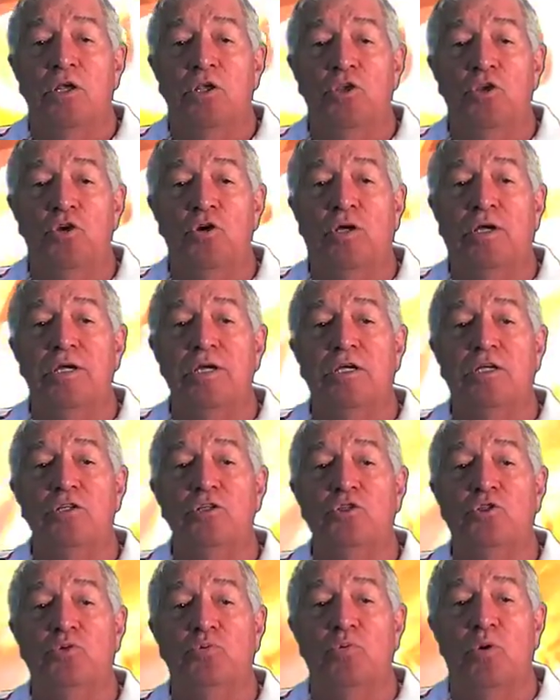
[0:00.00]
You can
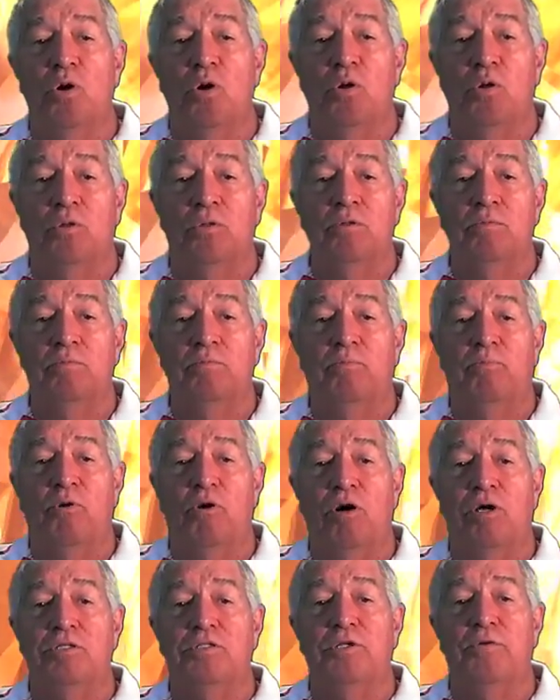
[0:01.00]
control
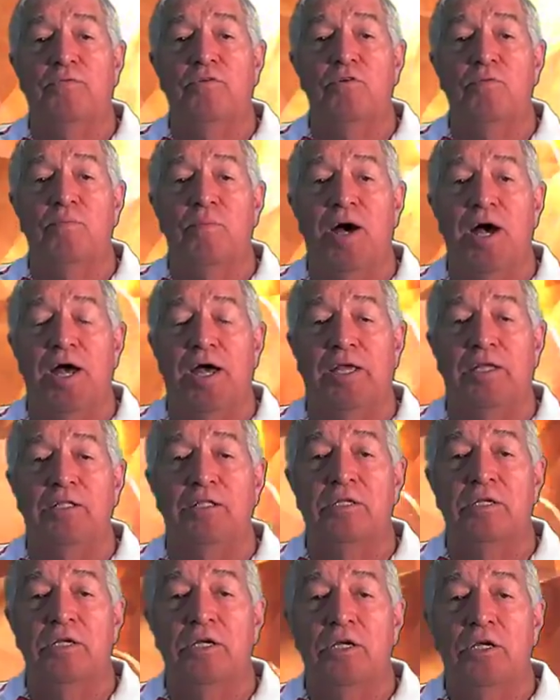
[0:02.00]
parts of your
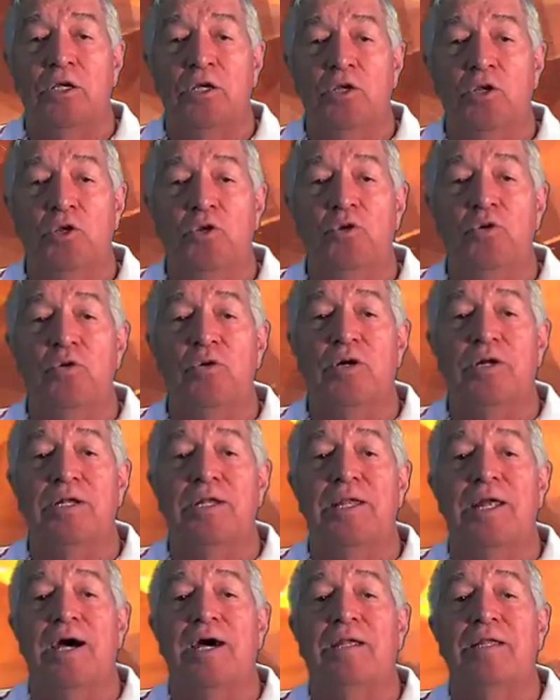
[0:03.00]
mind you
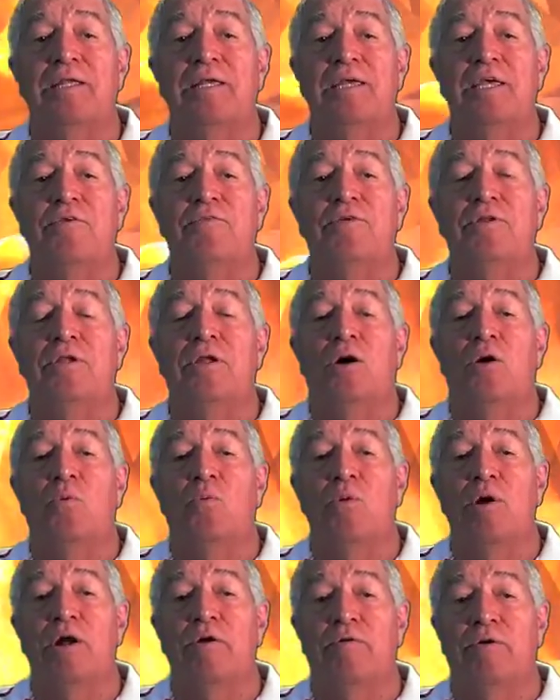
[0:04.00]
are not even
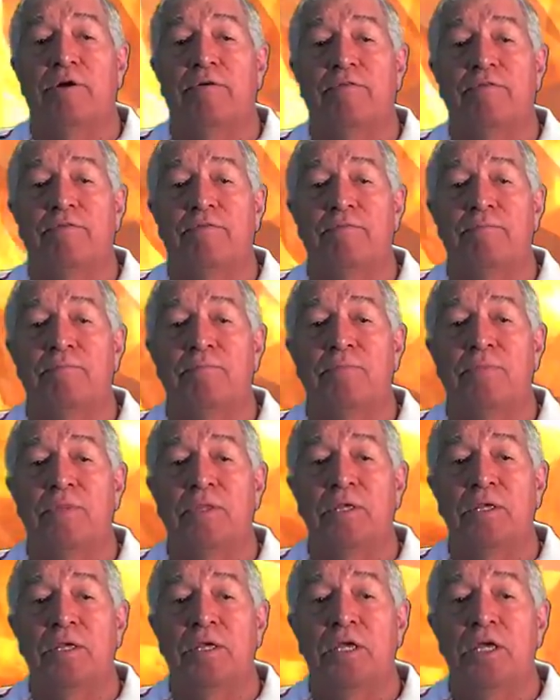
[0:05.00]
aware of.
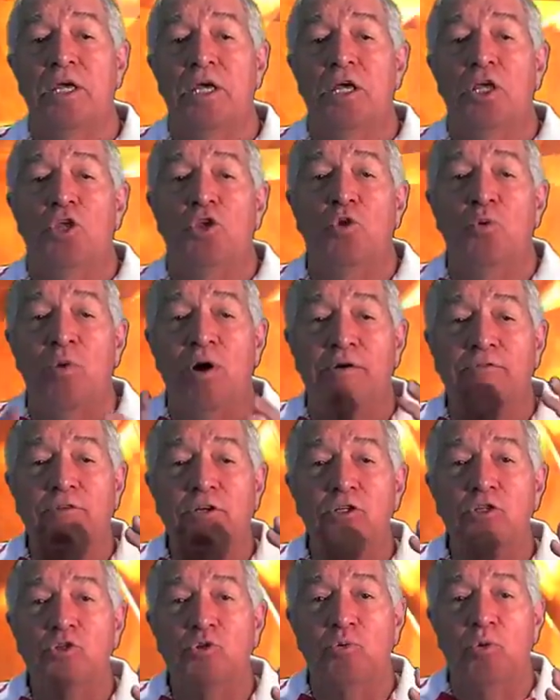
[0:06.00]
You have
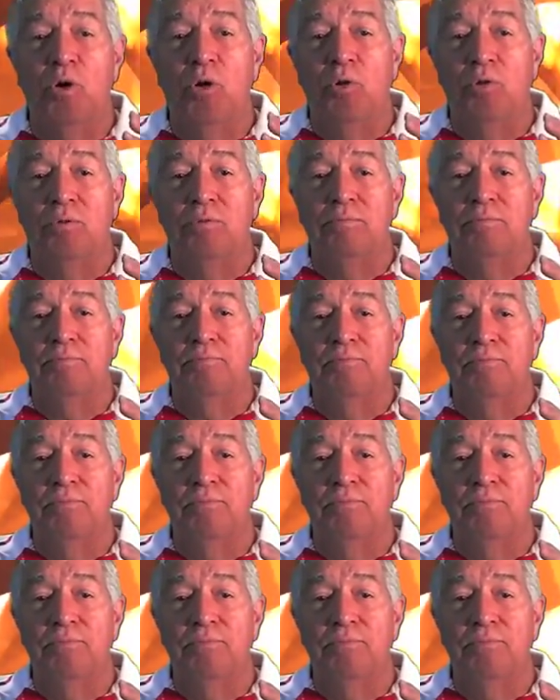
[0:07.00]
control.